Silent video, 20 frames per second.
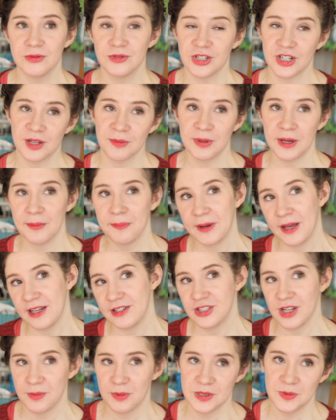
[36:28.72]
chicken pot pie,
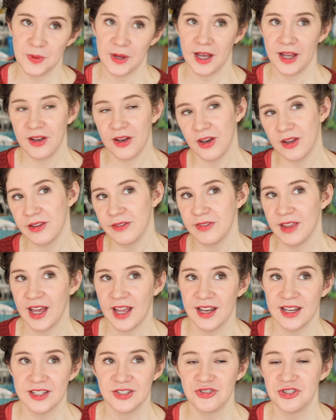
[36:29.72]
shepherd's pie, all of
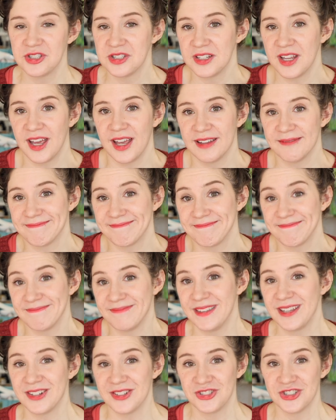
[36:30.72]
that, it's just not,
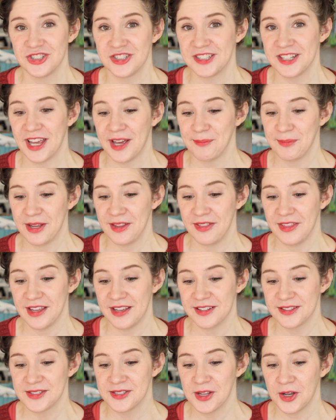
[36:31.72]
they're just not my
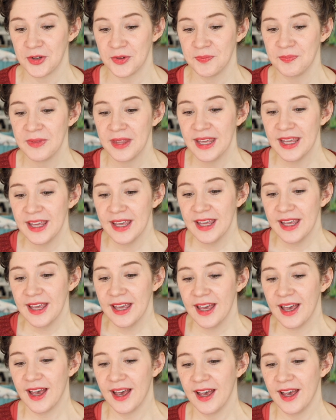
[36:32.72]
thing. So
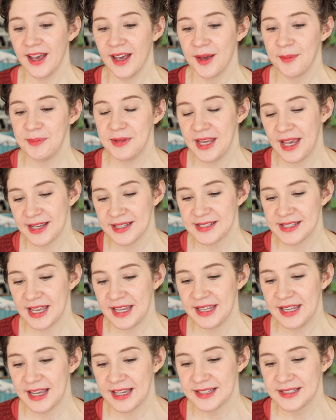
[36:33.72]
um, yes,
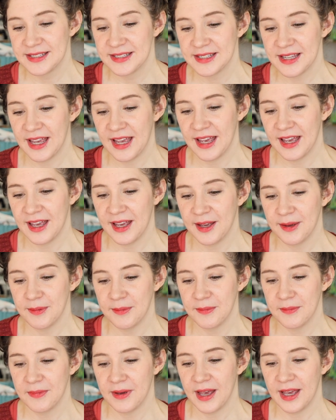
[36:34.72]
I guess, um,
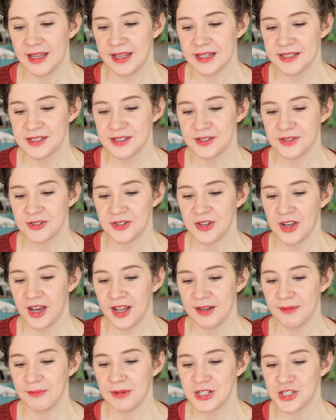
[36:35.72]
I guess there's
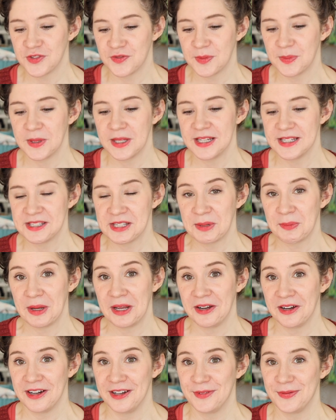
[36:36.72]
not much of a place in my
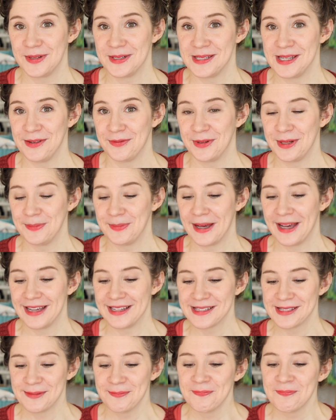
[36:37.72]
heart for savory
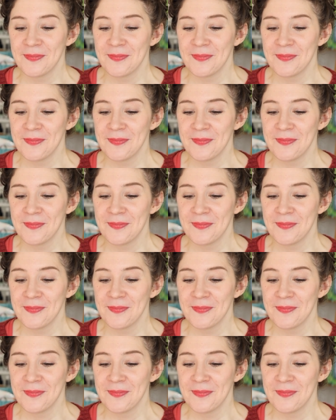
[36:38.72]
pies.